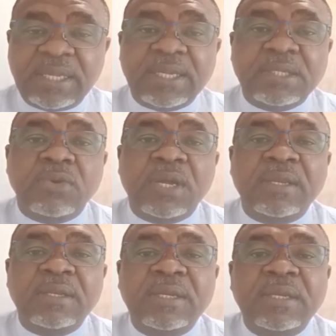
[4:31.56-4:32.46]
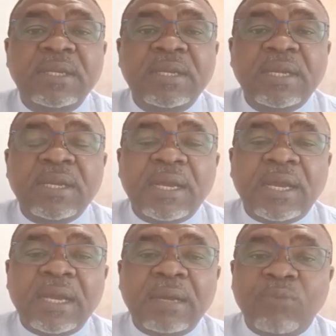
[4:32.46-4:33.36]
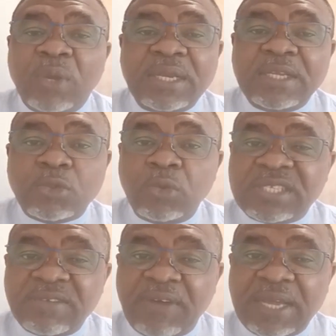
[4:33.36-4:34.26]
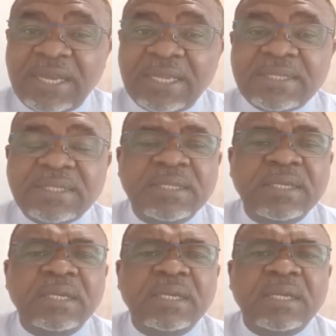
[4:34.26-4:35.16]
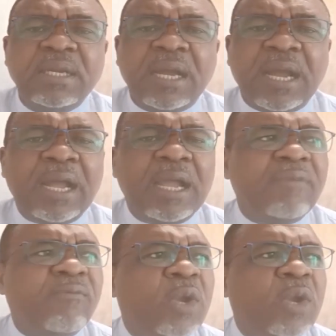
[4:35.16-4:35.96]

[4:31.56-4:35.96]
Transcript: in Israel. I've witnessed 2 intifadas. I have